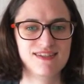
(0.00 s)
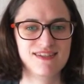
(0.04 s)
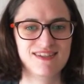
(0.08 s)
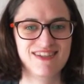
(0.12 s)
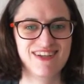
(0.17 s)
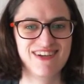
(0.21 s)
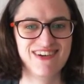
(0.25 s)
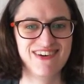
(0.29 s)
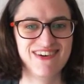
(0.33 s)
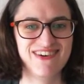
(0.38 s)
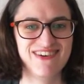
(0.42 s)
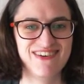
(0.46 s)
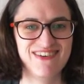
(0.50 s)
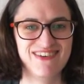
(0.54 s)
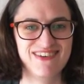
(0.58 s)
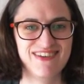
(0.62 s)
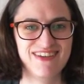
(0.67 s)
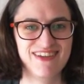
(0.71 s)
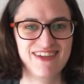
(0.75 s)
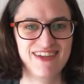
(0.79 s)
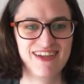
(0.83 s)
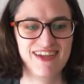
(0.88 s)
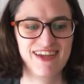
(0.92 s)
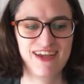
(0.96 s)
So
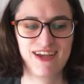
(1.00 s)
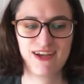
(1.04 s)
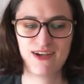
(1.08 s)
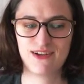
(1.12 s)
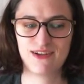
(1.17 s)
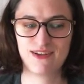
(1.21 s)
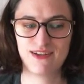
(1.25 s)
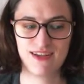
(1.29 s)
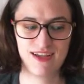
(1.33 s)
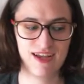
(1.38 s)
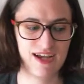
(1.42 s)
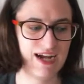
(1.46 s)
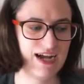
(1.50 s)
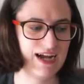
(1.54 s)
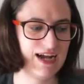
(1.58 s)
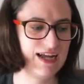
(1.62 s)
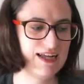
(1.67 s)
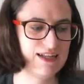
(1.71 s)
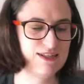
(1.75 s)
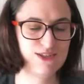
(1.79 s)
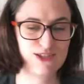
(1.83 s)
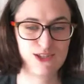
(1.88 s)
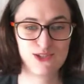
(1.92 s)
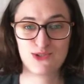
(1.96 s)

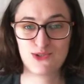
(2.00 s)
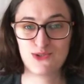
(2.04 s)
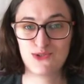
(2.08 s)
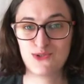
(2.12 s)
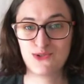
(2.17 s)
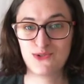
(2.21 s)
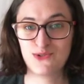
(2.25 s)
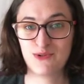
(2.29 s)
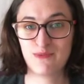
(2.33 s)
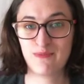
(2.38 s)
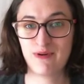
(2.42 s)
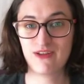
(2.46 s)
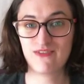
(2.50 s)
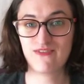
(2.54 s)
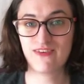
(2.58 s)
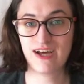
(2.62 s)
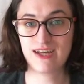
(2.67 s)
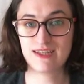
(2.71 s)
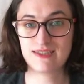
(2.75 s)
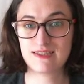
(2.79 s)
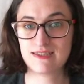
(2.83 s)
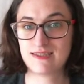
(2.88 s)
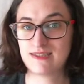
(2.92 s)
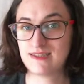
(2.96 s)
I'll talk to you about
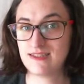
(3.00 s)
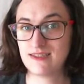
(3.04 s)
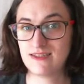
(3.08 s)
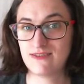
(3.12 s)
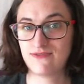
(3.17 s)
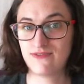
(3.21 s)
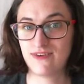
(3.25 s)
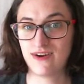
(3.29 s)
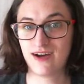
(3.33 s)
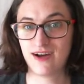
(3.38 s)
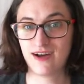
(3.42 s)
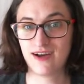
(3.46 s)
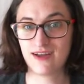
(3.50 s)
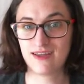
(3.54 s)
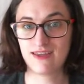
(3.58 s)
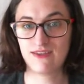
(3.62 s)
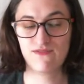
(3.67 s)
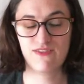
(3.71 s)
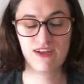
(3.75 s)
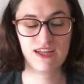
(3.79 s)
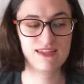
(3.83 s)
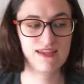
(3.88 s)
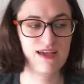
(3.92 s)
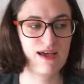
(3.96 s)
that if
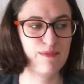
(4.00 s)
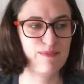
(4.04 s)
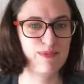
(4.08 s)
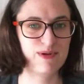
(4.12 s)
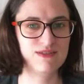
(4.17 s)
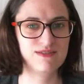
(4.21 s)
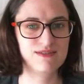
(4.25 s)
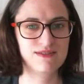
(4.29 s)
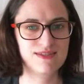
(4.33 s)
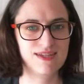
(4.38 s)
that happens,